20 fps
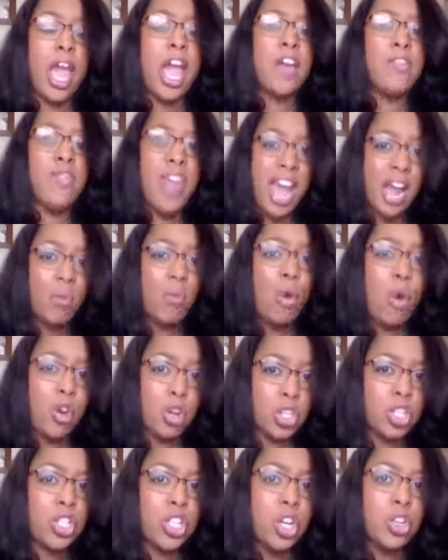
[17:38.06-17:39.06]
And that
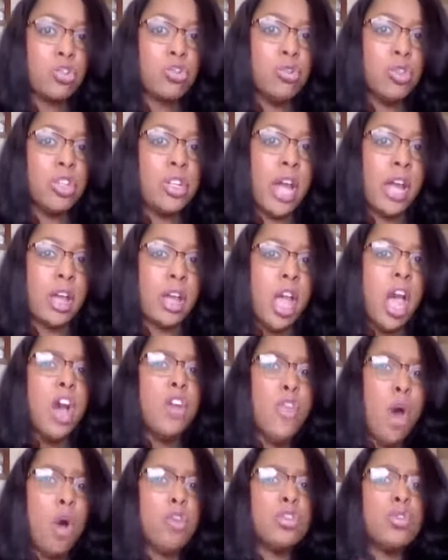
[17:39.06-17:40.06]
word is still true today.
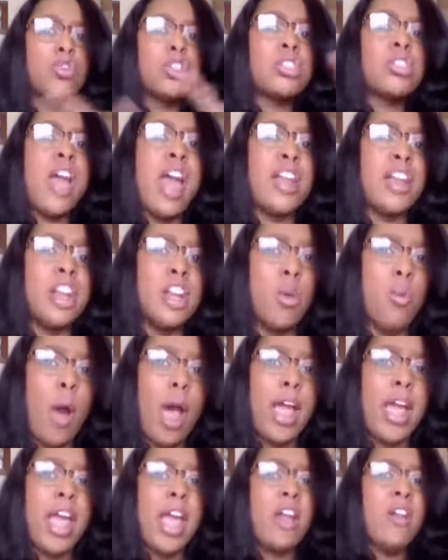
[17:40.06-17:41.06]
Those who stand in the
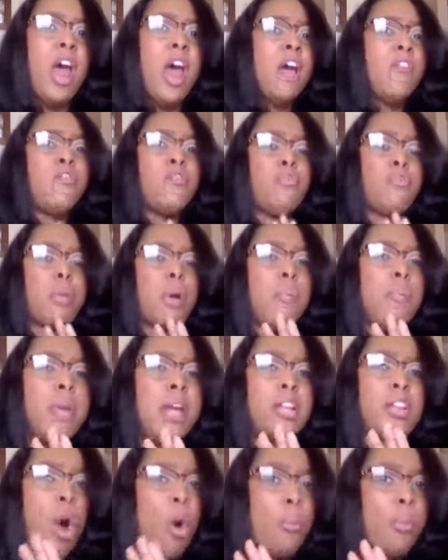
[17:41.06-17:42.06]
way and
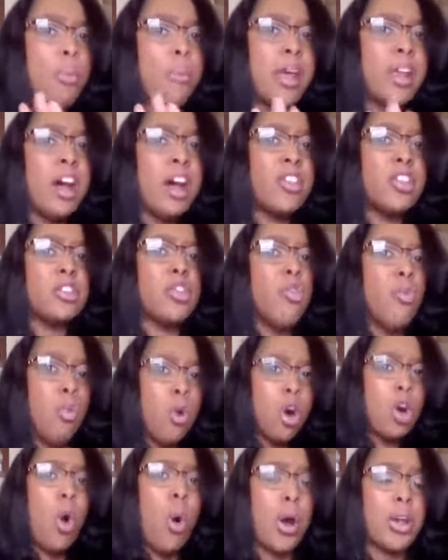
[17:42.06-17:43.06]
permit don't permit others who
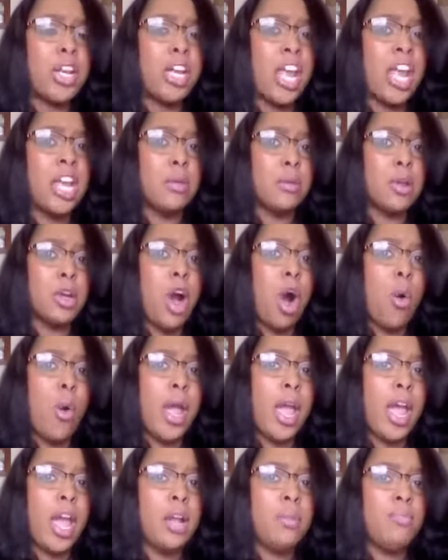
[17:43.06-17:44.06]
will go in the kingdom to go
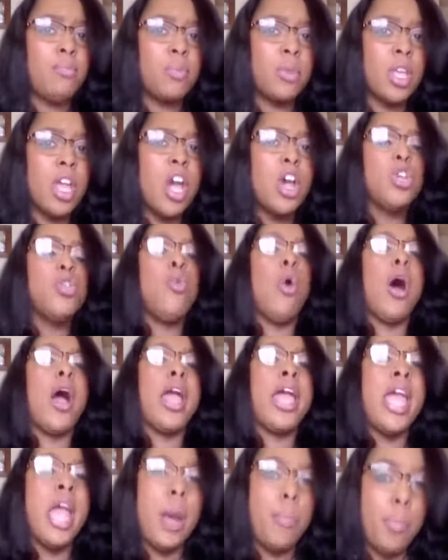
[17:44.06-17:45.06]
in, you are
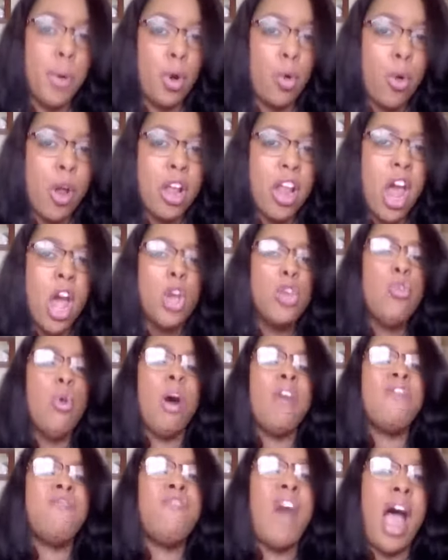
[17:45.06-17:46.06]
a hypocrite. You
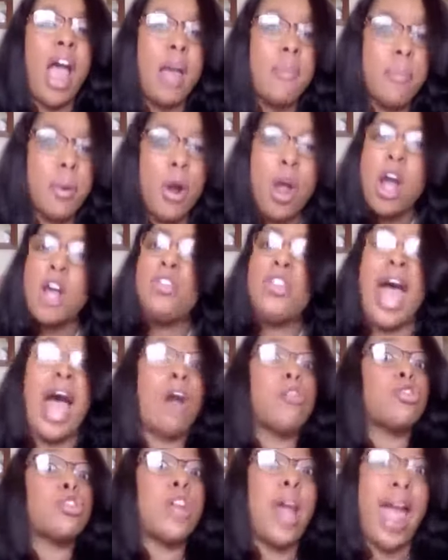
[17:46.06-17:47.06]
are a viper,
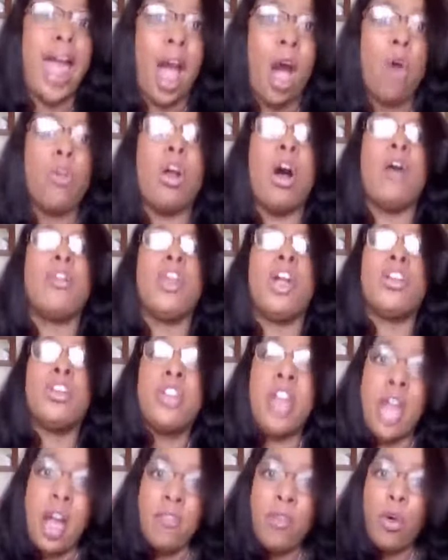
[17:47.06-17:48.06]
thou child of the
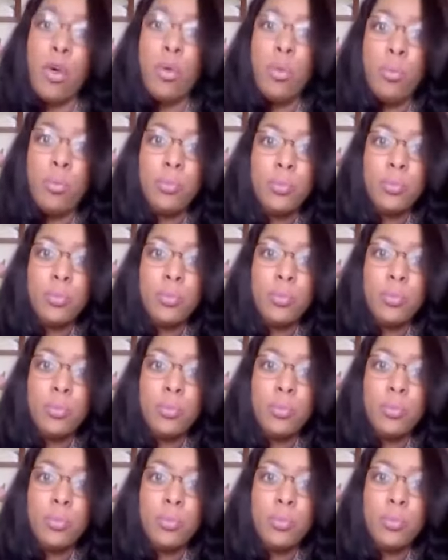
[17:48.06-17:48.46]
devil.